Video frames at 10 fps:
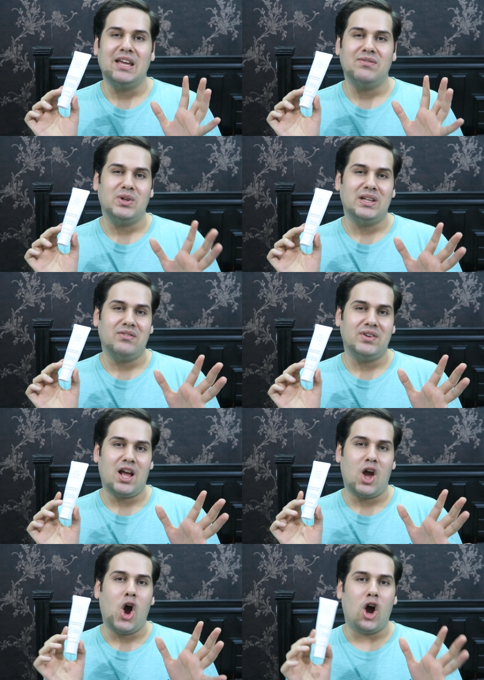If you live in
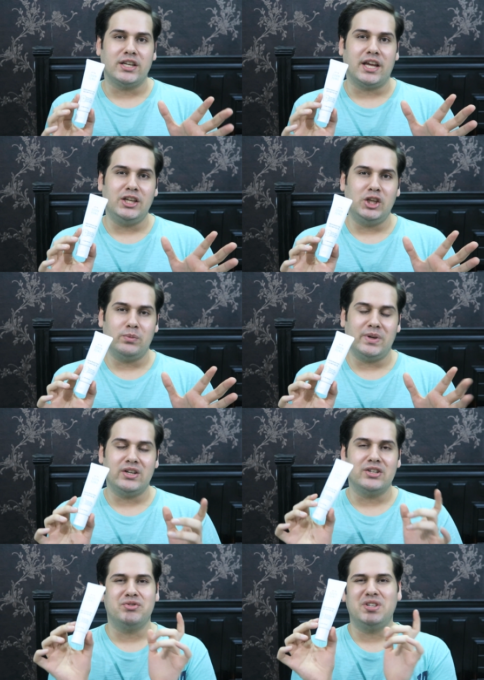a hot and
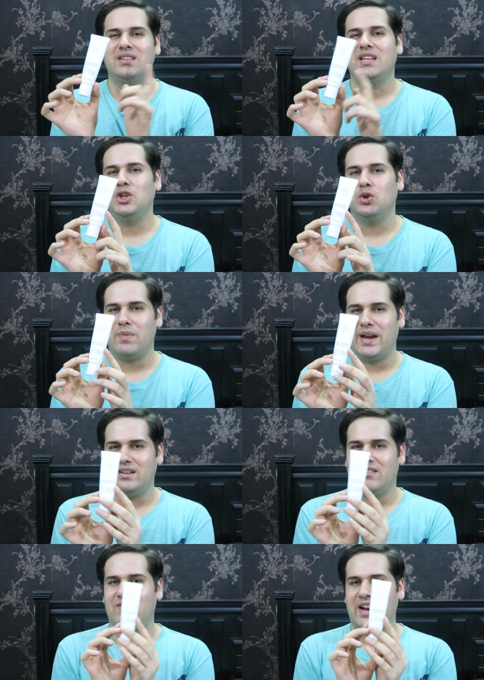humid country, then you
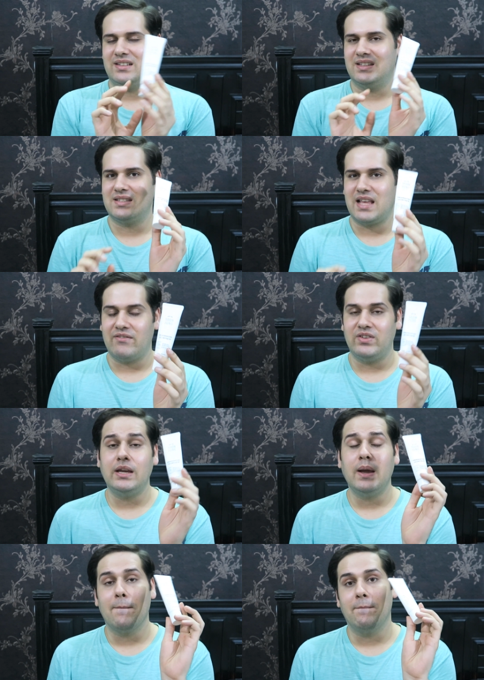might find this
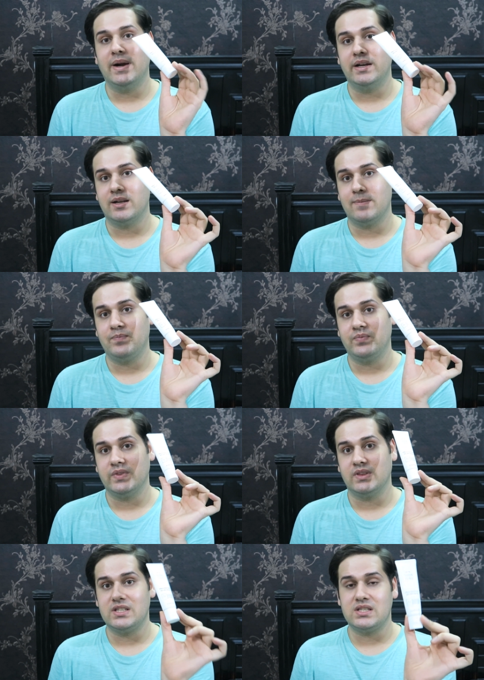heavy, but
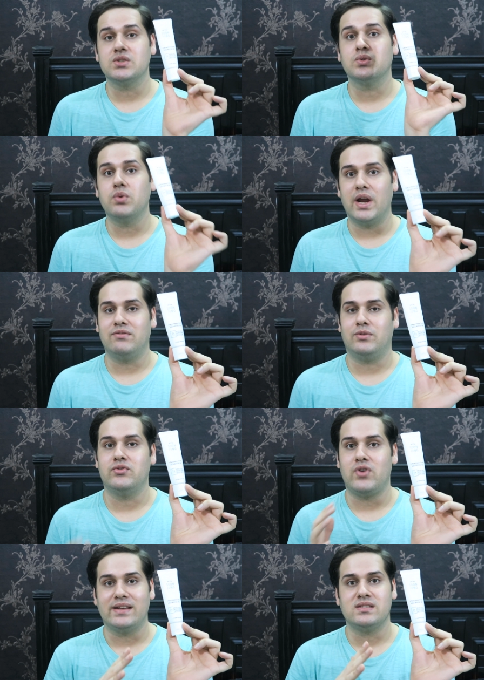this is great
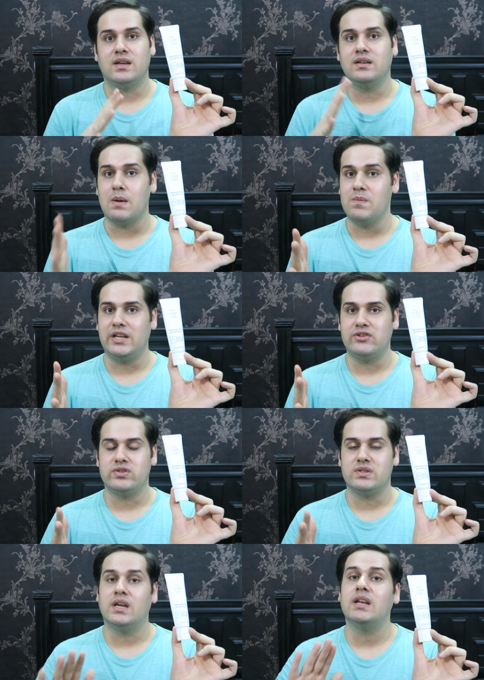for dry skin,
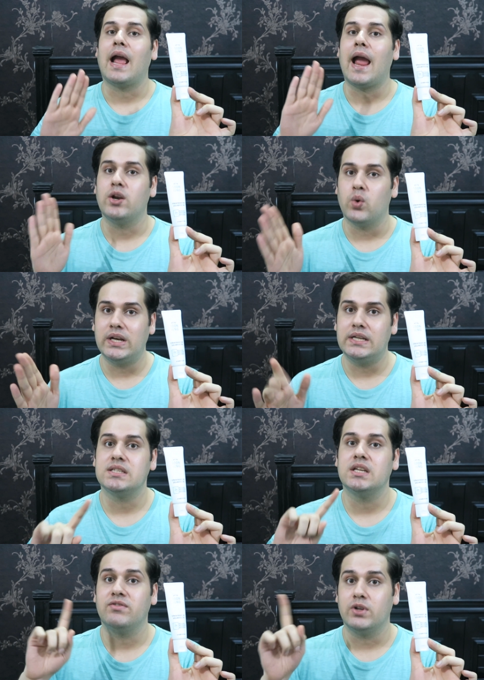combination skin, and oily
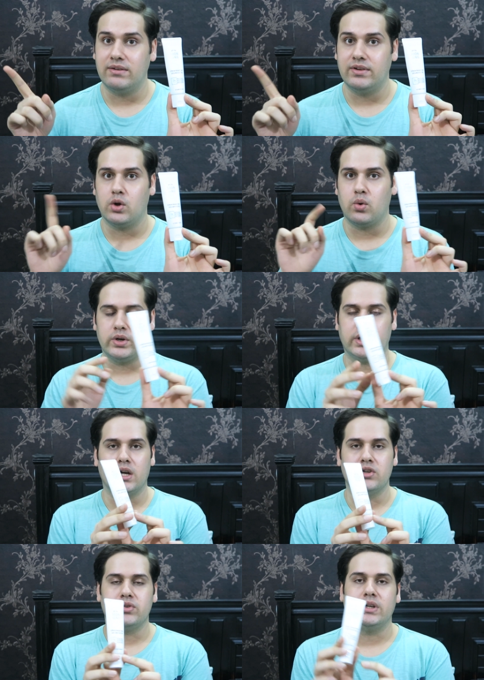skin if you live in a colder
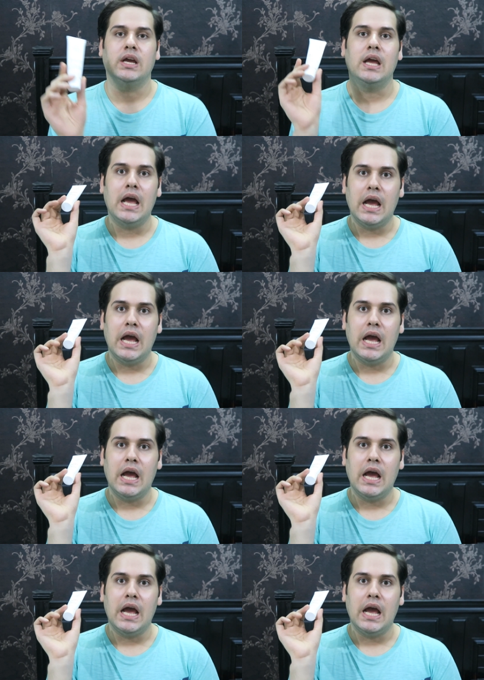country.